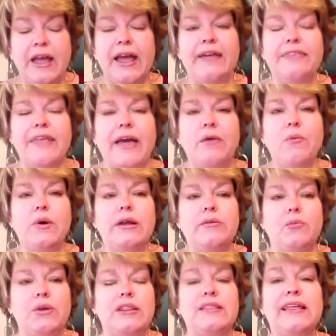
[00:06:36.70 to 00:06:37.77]
And they
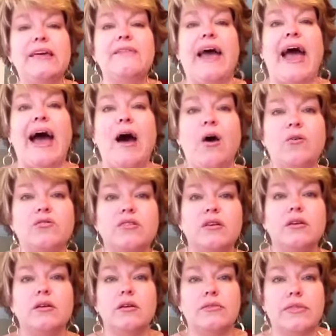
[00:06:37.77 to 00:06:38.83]
would leave out
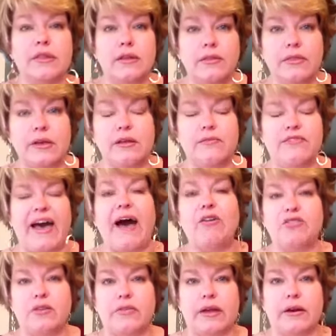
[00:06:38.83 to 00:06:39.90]
the
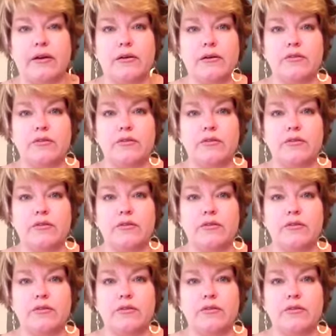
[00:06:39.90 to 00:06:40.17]
vowels in there.